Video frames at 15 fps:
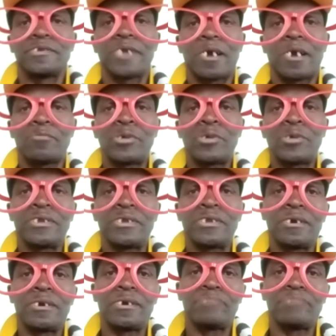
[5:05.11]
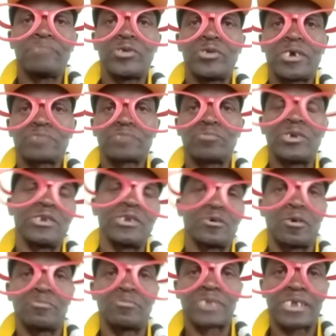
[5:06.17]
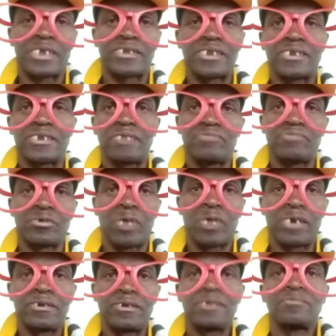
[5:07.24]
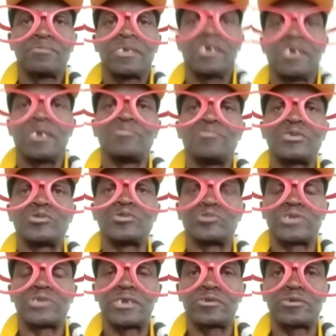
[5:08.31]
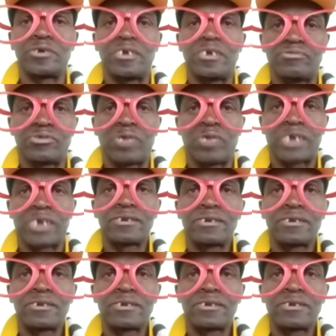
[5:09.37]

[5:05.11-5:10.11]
morning viewers, morning comrade and everyone. Happy Tuesday to everyone.